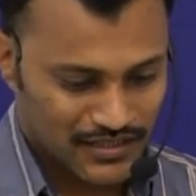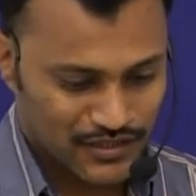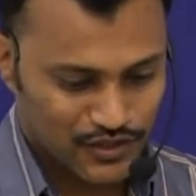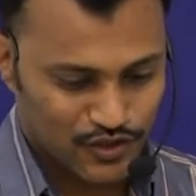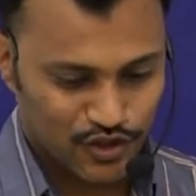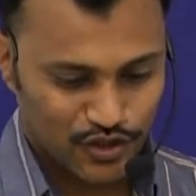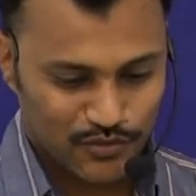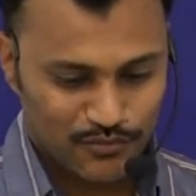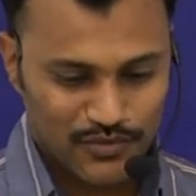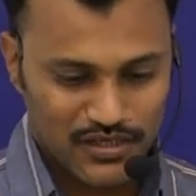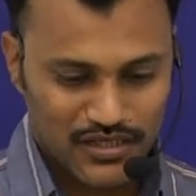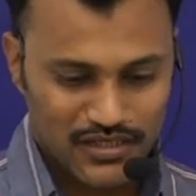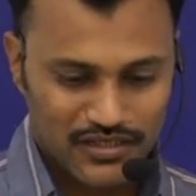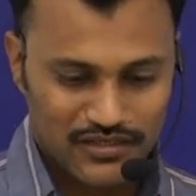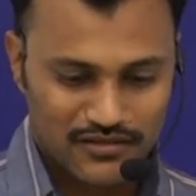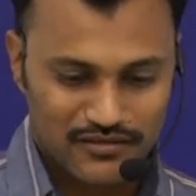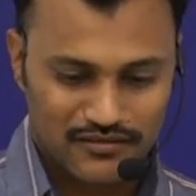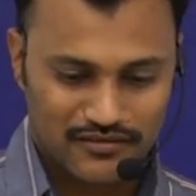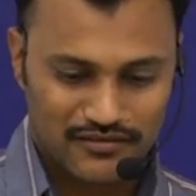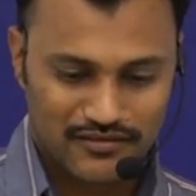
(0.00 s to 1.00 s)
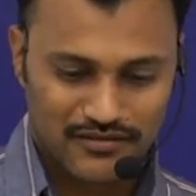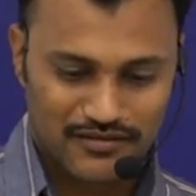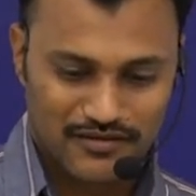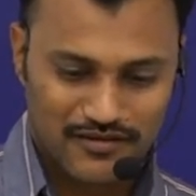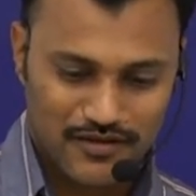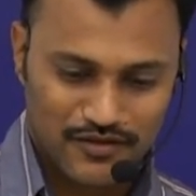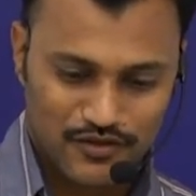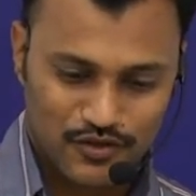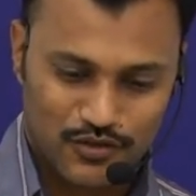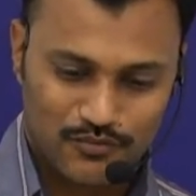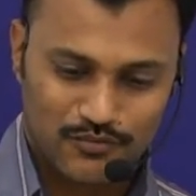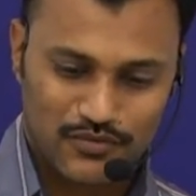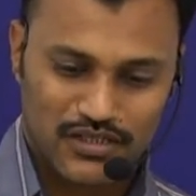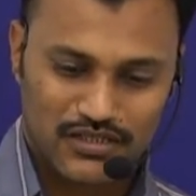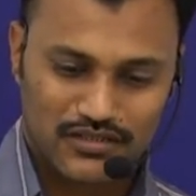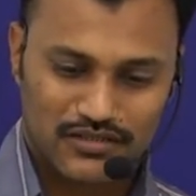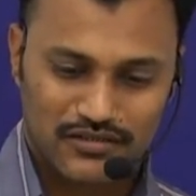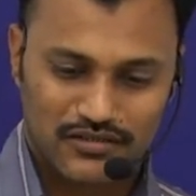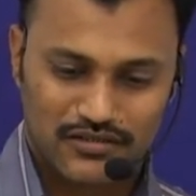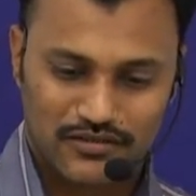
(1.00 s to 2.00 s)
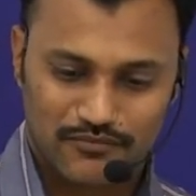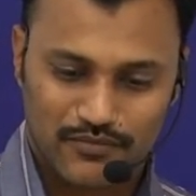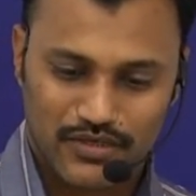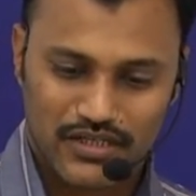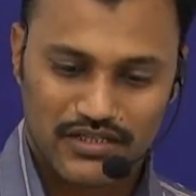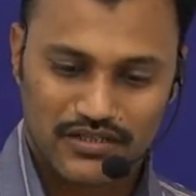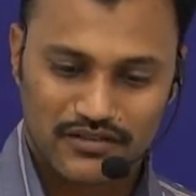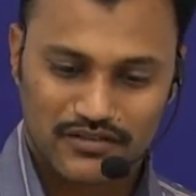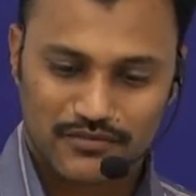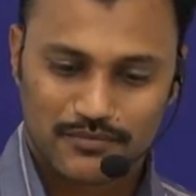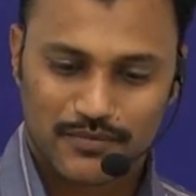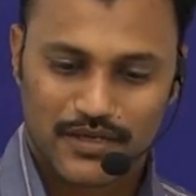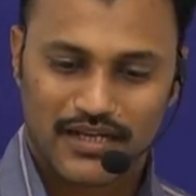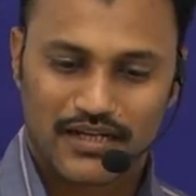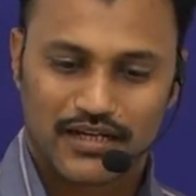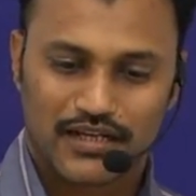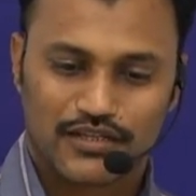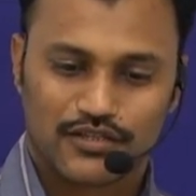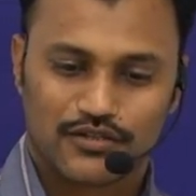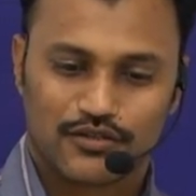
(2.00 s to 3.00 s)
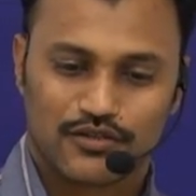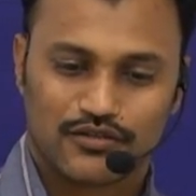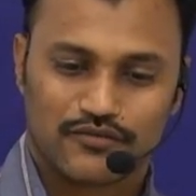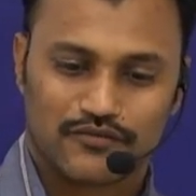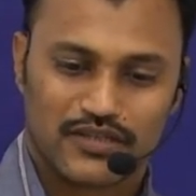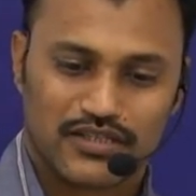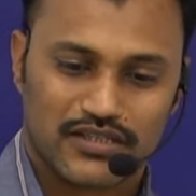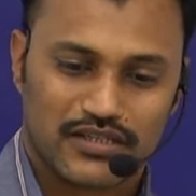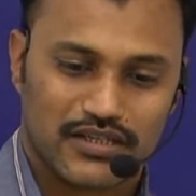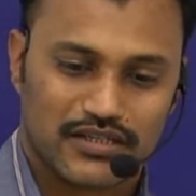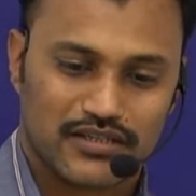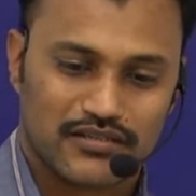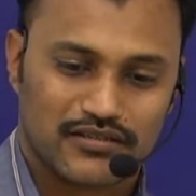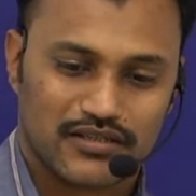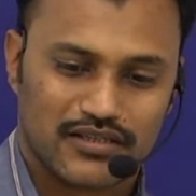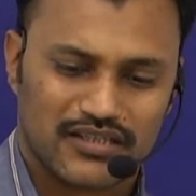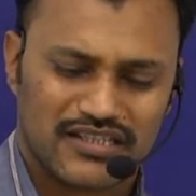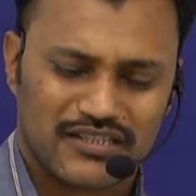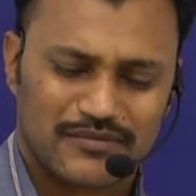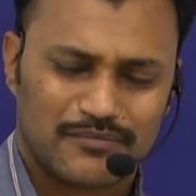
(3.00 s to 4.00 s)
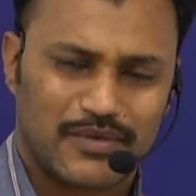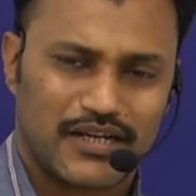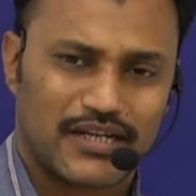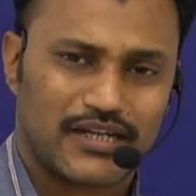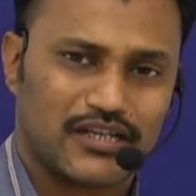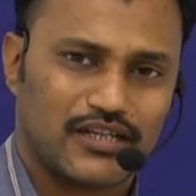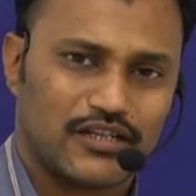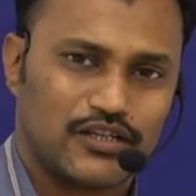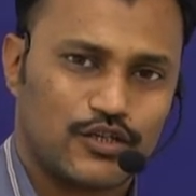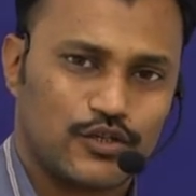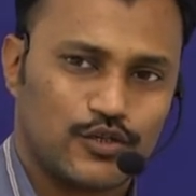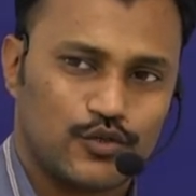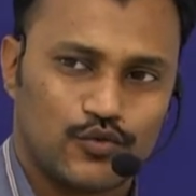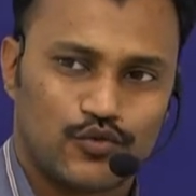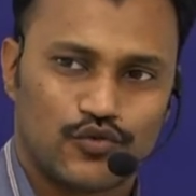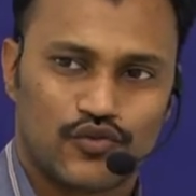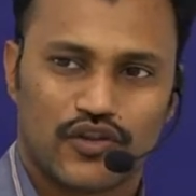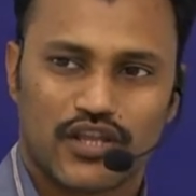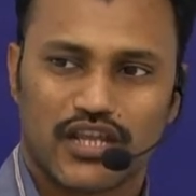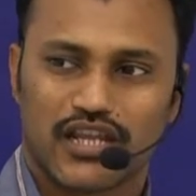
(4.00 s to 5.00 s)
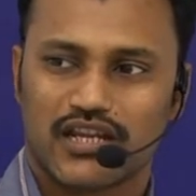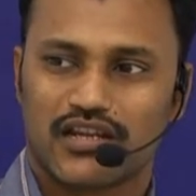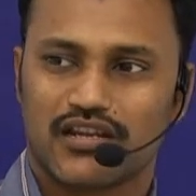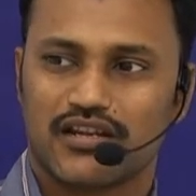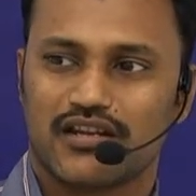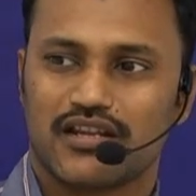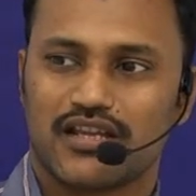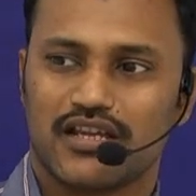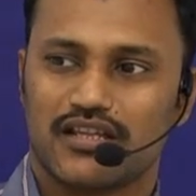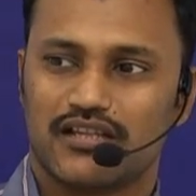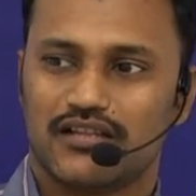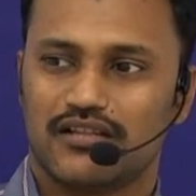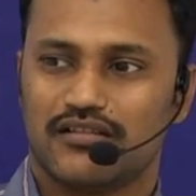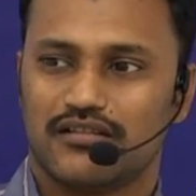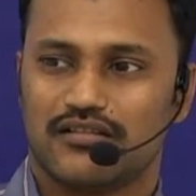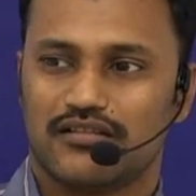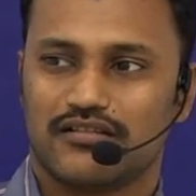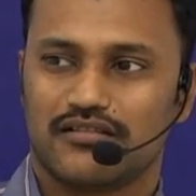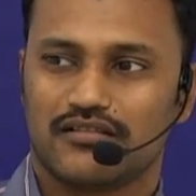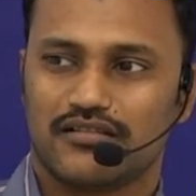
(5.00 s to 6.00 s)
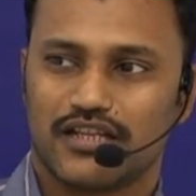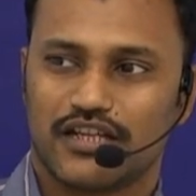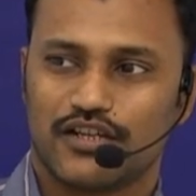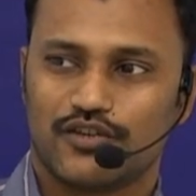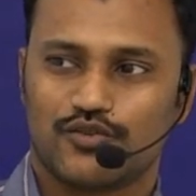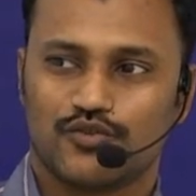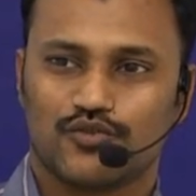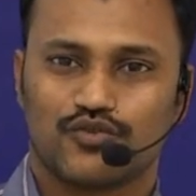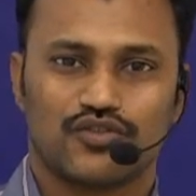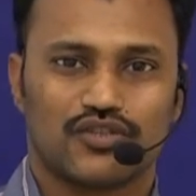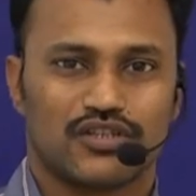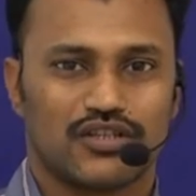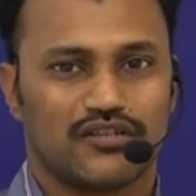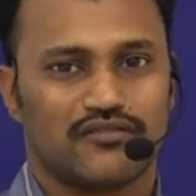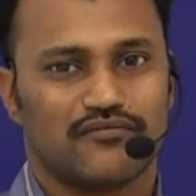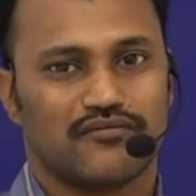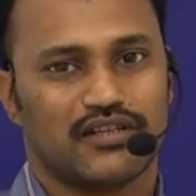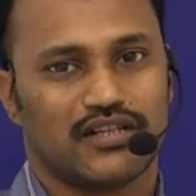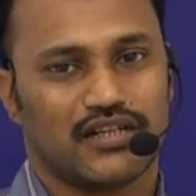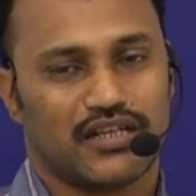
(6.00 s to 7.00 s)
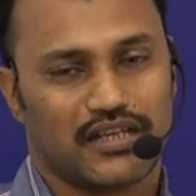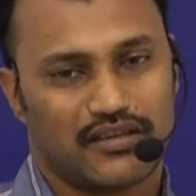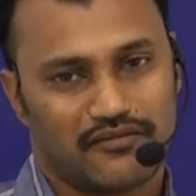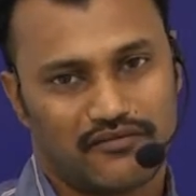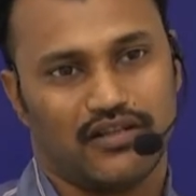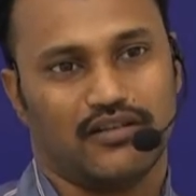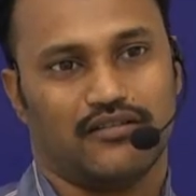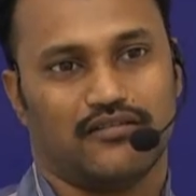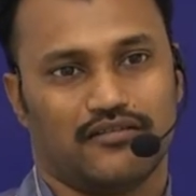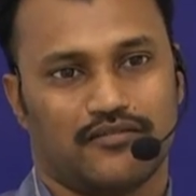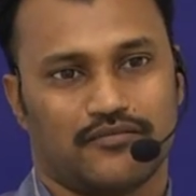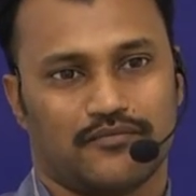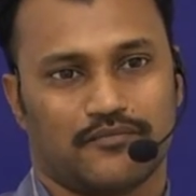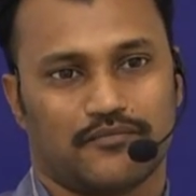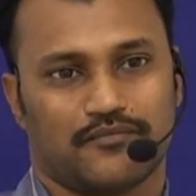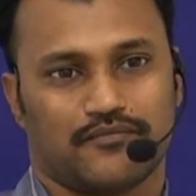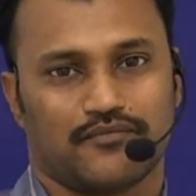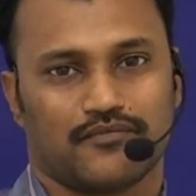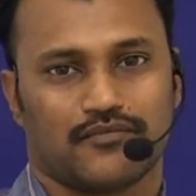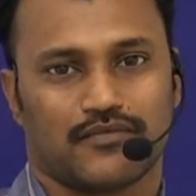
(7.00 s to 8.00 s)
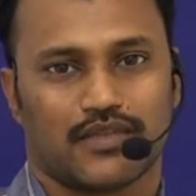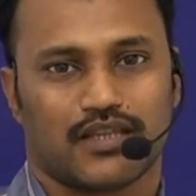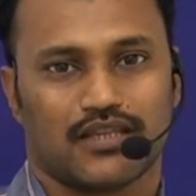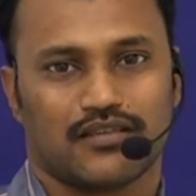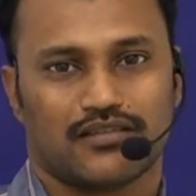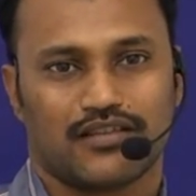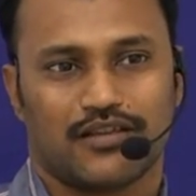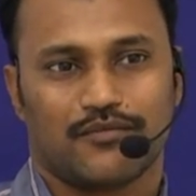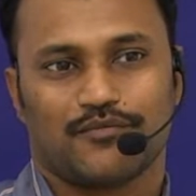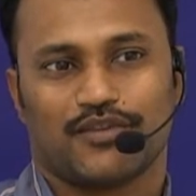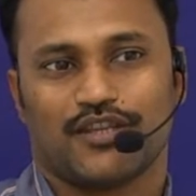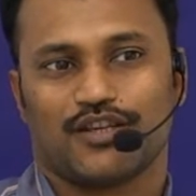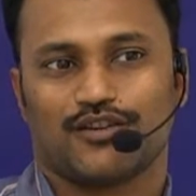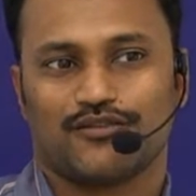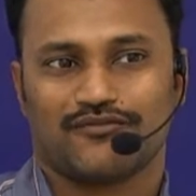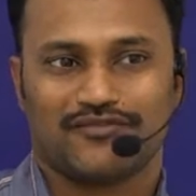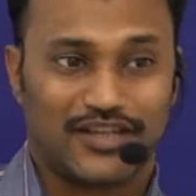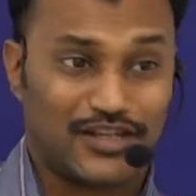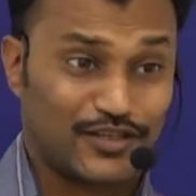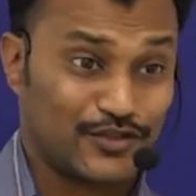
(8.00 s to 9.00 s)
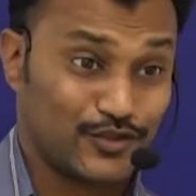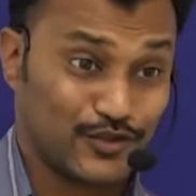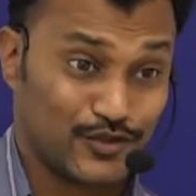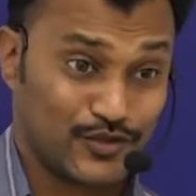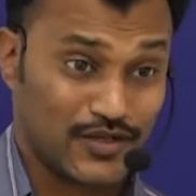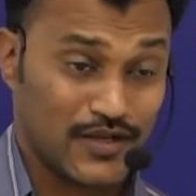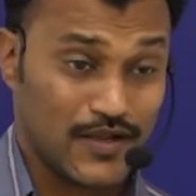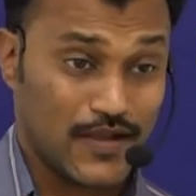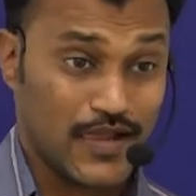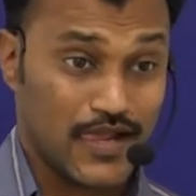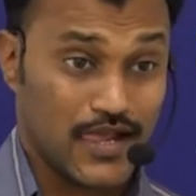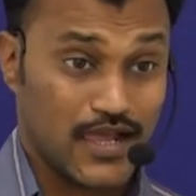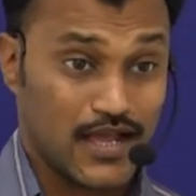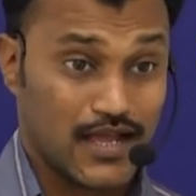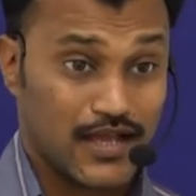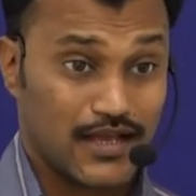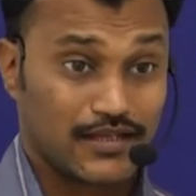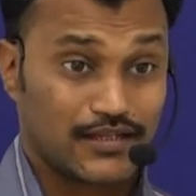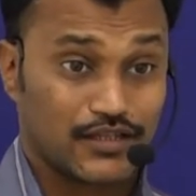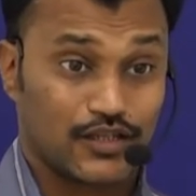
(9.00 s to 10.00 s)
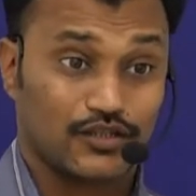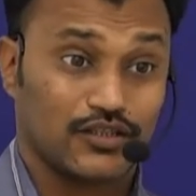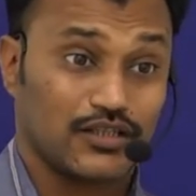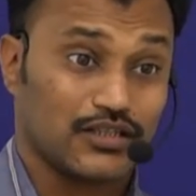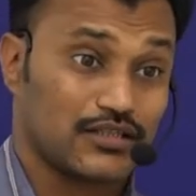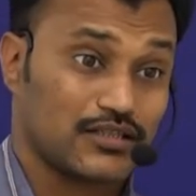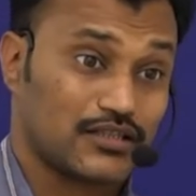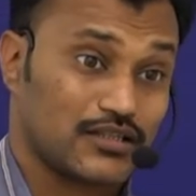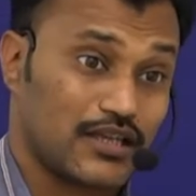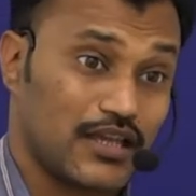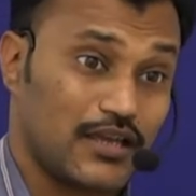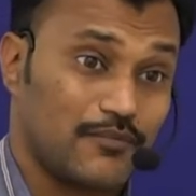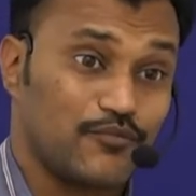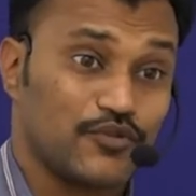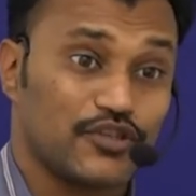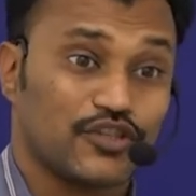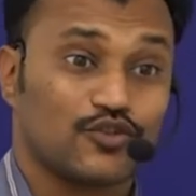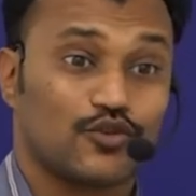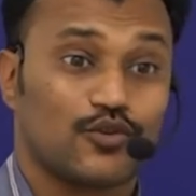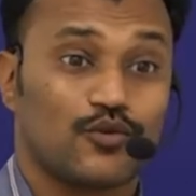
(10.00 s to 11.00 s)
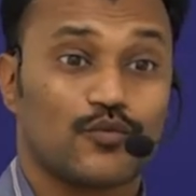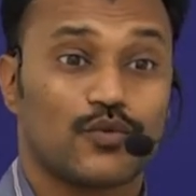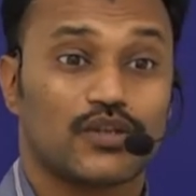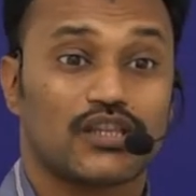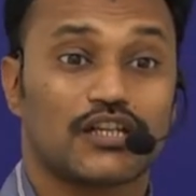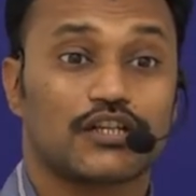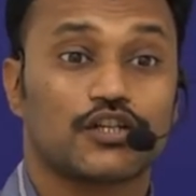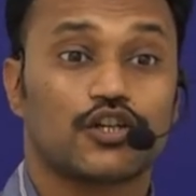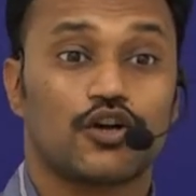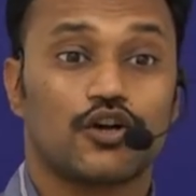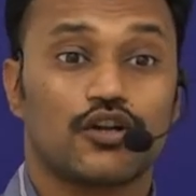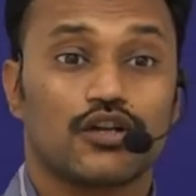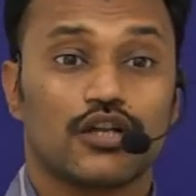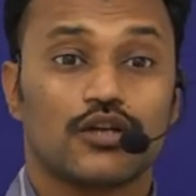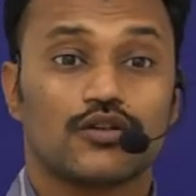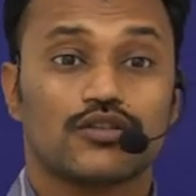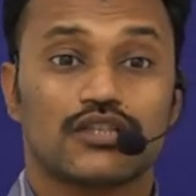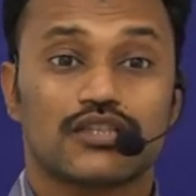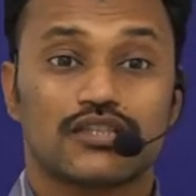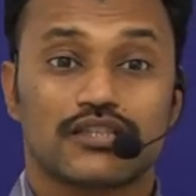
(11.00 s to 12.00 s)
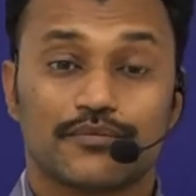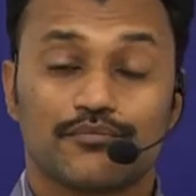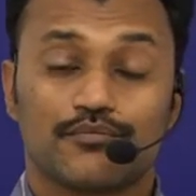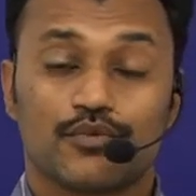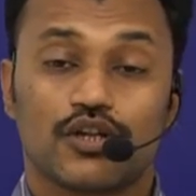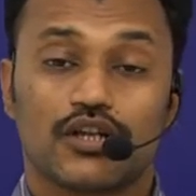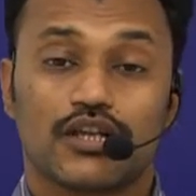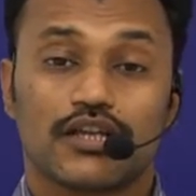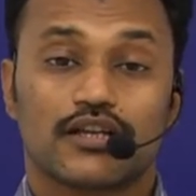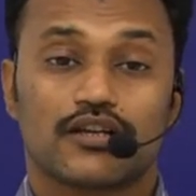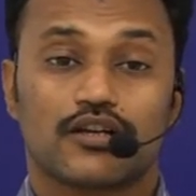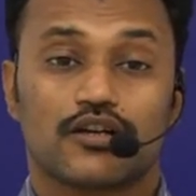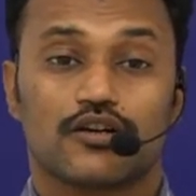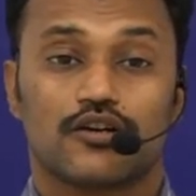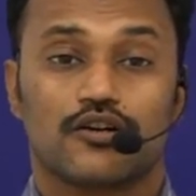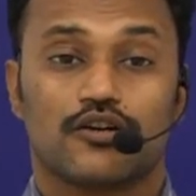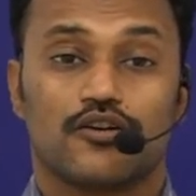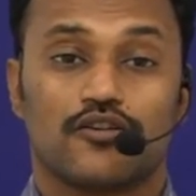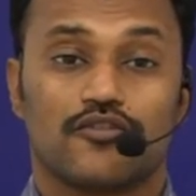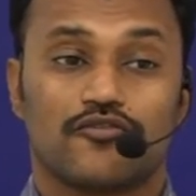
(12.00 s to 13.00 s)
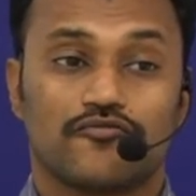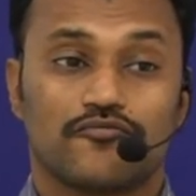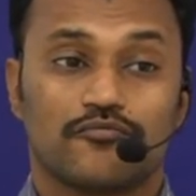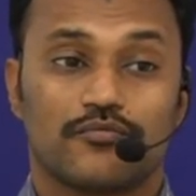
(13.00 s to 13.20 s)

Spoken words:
John Milton's Paradise Lost, where Satan says, "It's better to reign in hell than to serve in heaven." Something of that sort. Now, this episode with the dollhouse is symbolic of